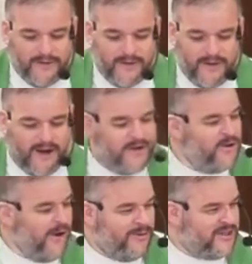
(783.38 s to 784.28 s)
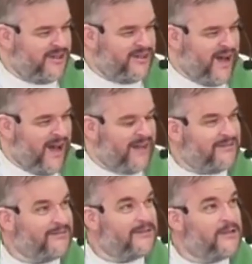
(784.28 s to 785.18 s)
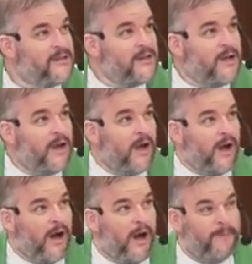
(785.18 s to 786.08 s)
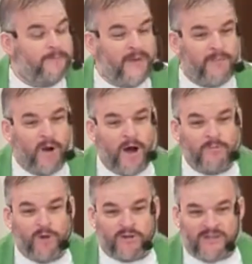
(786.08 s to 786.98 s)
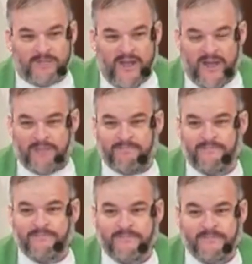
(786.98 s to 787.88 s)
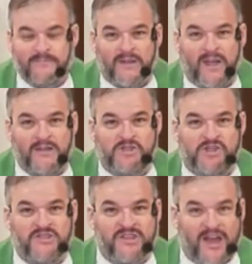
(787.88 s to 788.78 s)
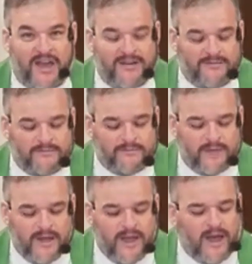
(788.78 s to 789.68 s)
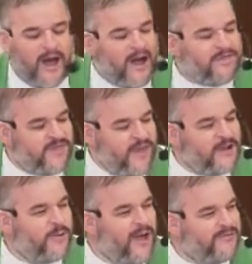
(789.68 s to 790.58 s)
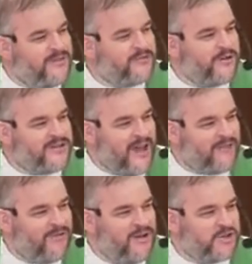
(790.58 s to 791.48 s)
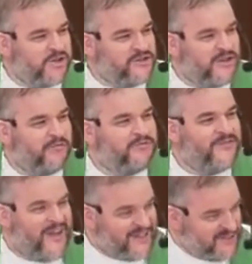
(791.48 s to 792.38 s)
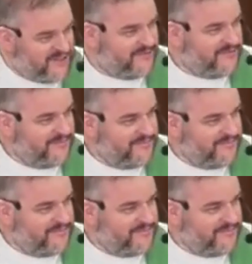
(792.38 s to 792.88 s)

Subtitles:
and I knew I was going to die. My mom looked at me, and she said, I think we have different definitions of fix.